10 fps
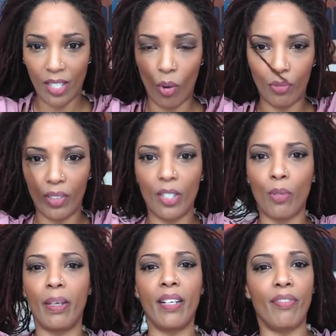Hopefully you
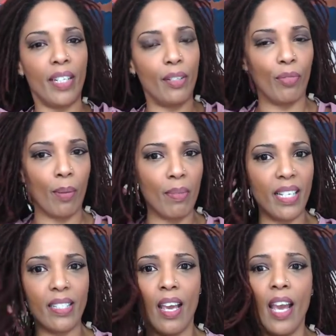benefited from
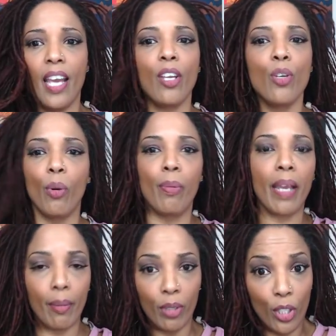this, and you will be
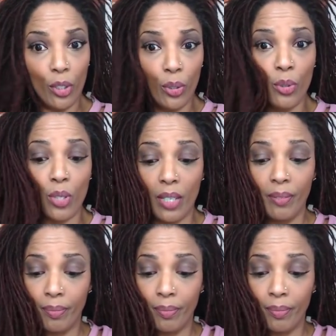able to use